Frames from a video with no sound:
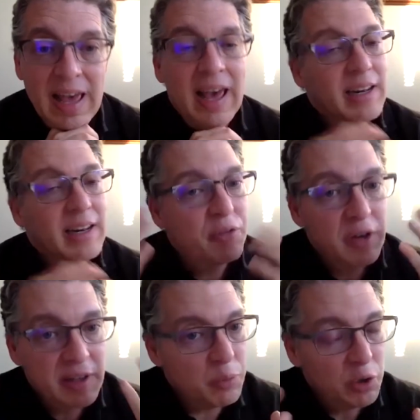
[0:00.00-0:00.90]
And
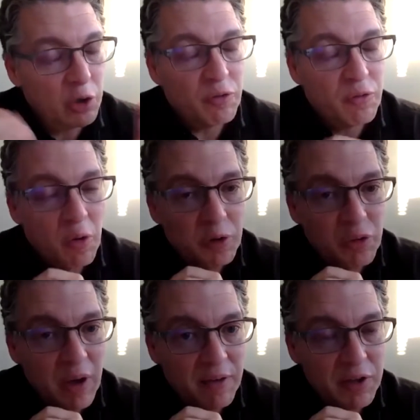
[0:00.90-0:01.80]
definitely we look forward to
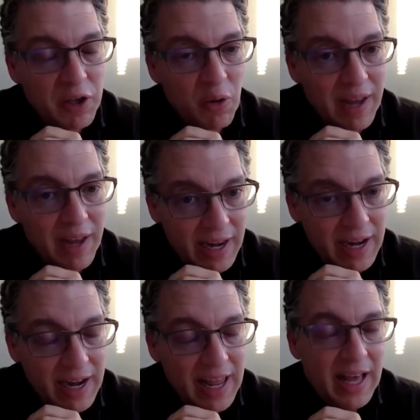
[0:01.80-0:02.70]
having you again